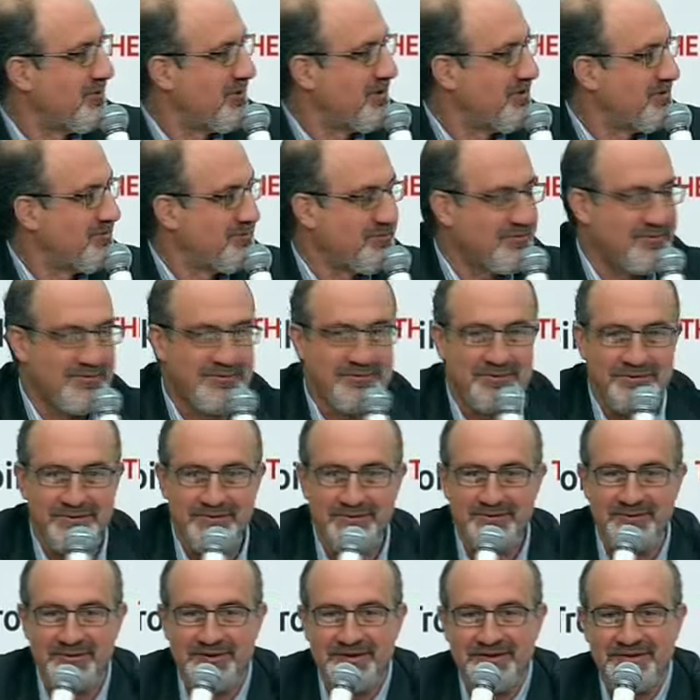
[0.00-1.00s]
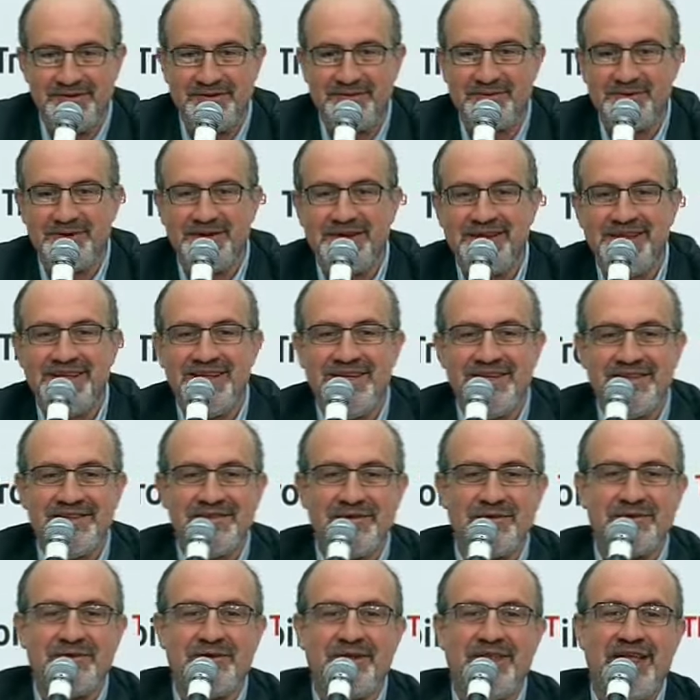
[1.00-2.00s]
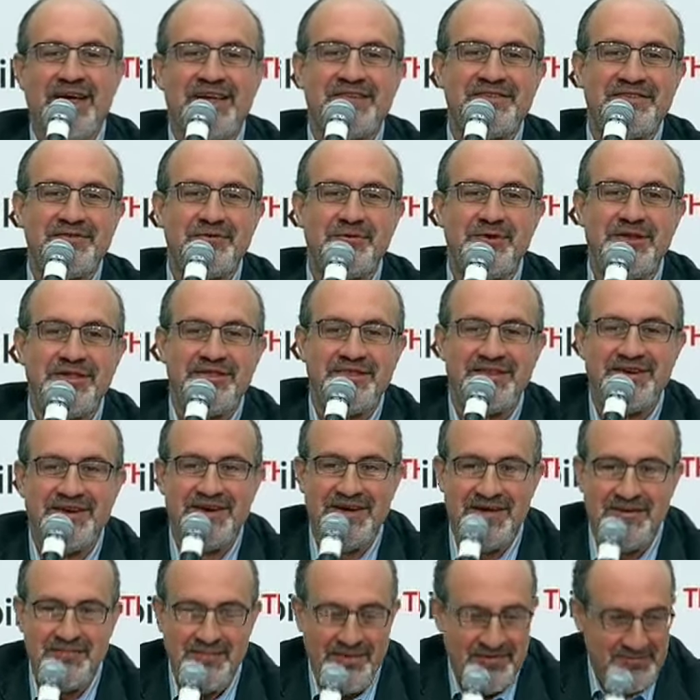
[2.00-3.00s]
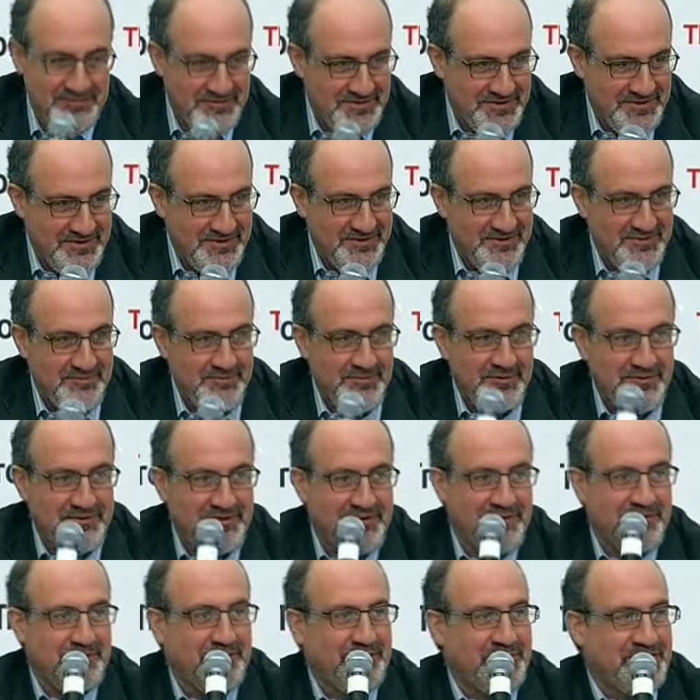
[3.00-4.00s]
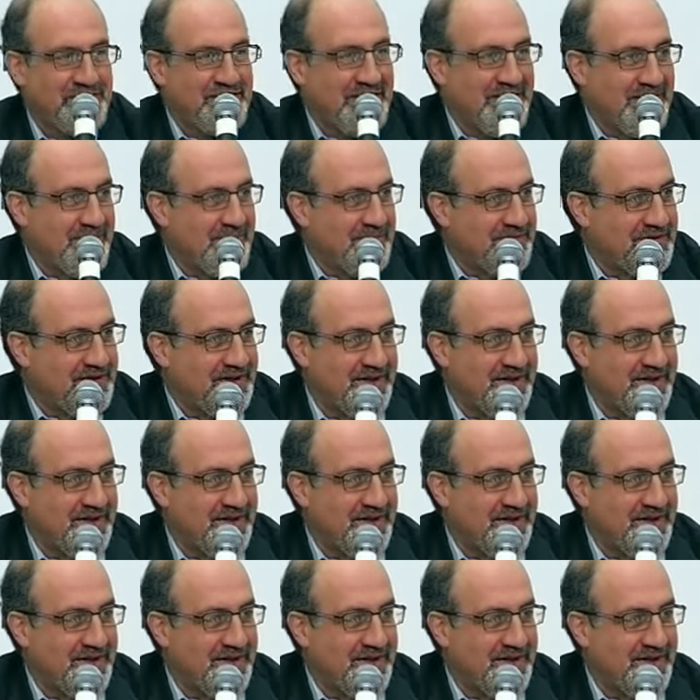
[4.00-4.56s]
right? So the last unit time, I was here in Moscow, same